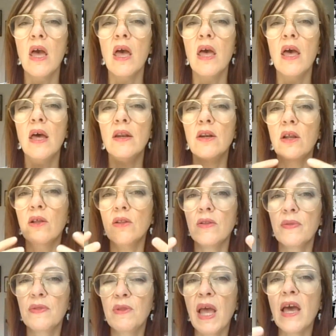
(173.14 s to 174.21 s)
And
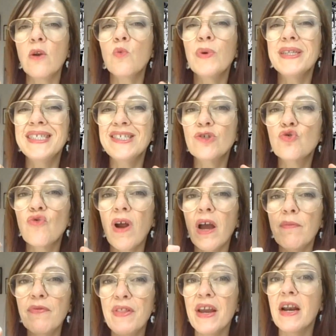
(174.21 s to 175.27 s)
then we
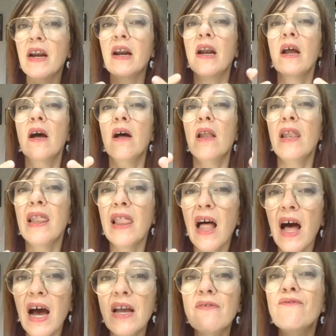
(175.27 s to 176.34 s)
described their
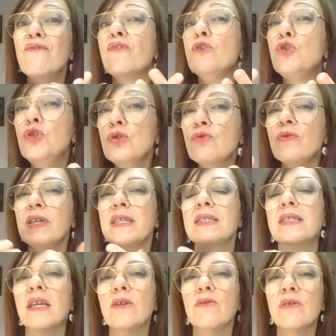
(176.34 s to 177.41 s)
life during
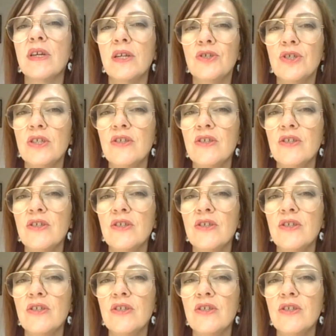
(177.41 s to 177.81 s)
segregation.